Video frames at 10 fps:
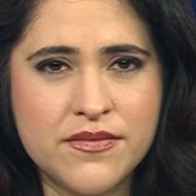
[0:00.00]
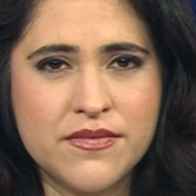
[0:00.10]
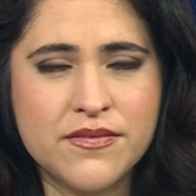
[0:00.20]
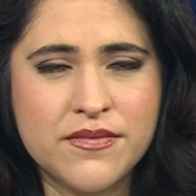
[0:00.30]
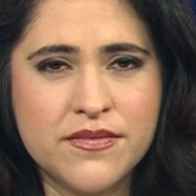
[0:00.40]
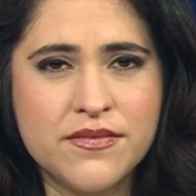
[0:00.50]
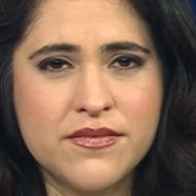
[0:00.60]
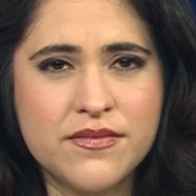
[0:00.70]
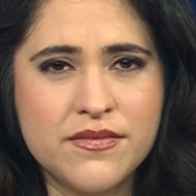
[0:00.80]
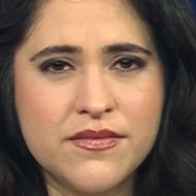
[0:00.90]

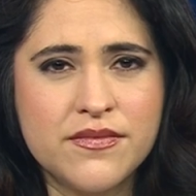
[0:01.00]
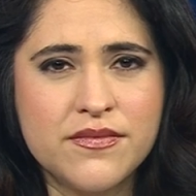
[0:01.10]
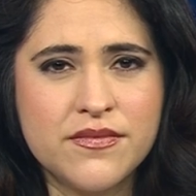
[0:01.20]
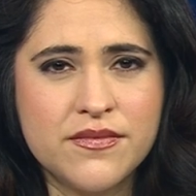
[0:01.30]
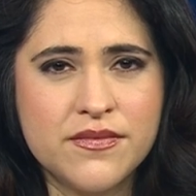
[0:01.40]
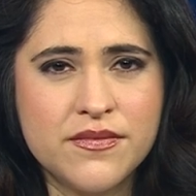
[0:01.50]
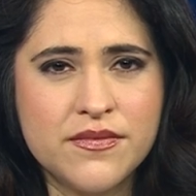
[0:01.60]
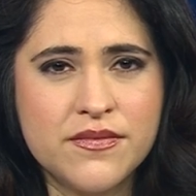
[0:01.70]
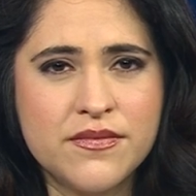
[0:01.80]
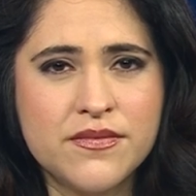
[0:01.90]

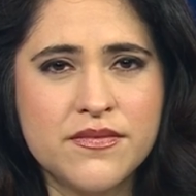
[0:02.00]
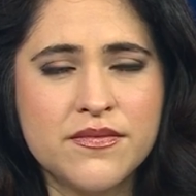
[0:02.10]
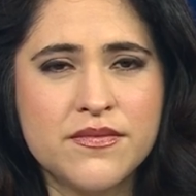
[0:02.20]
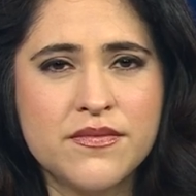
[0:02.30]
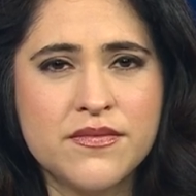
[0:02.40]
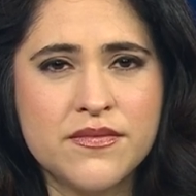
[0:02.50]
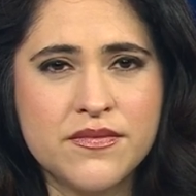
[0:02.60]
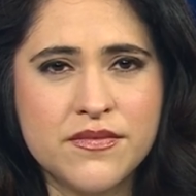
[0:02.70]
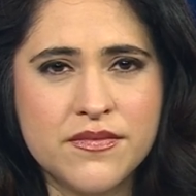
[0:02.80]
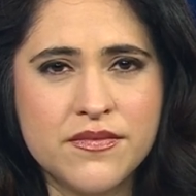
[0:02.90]

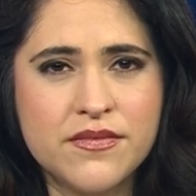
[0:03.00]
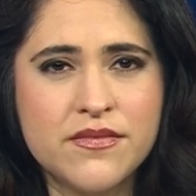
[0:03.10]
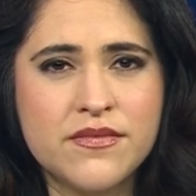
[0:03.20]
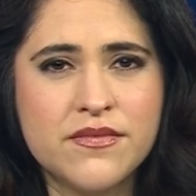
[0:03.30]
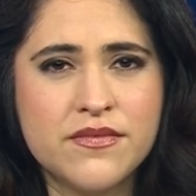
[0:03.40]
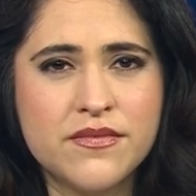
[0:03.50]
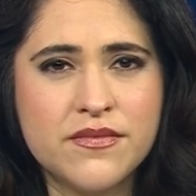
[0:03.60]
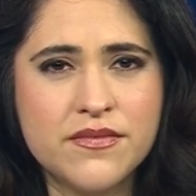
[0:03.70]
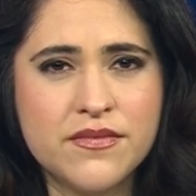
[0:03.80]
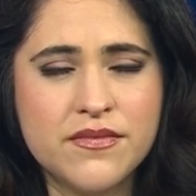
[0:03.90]

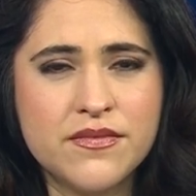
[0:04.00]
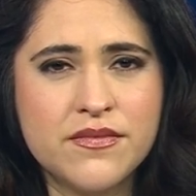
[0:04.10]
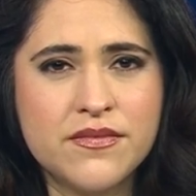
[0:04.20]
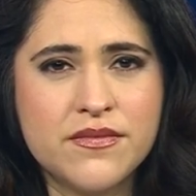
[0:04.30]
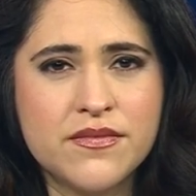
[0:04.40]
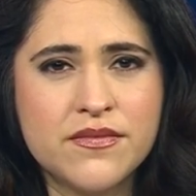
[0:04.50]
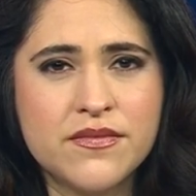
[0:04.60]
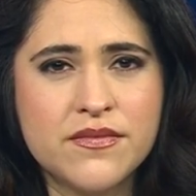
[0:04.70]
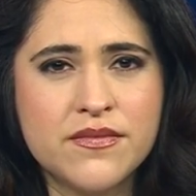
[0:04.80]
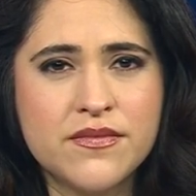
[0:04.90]

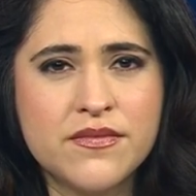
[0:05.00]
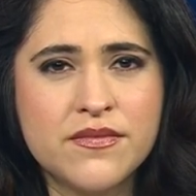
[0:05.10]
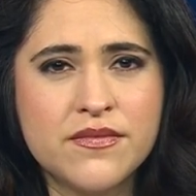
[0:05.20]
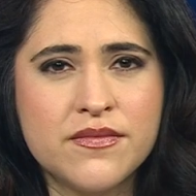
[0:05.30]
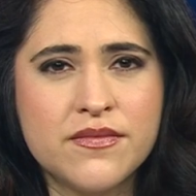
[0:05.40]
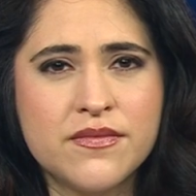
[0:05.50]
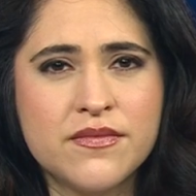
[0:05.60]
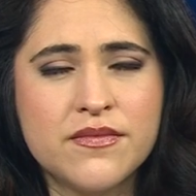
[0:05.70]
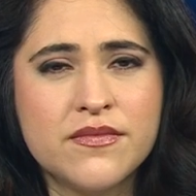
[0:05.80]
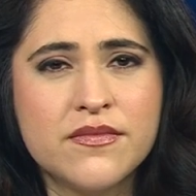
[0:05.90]

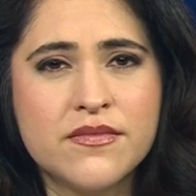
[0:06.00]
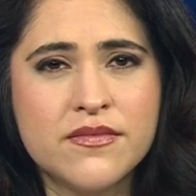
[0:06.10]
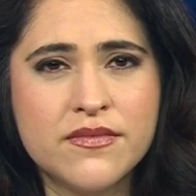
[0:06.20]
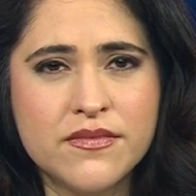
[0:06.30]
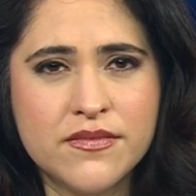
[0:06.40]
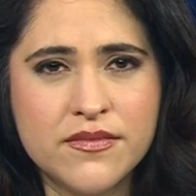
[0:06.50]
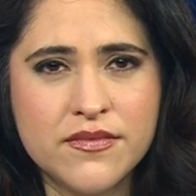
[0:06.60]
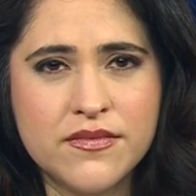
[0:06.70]
This person isn't speaking.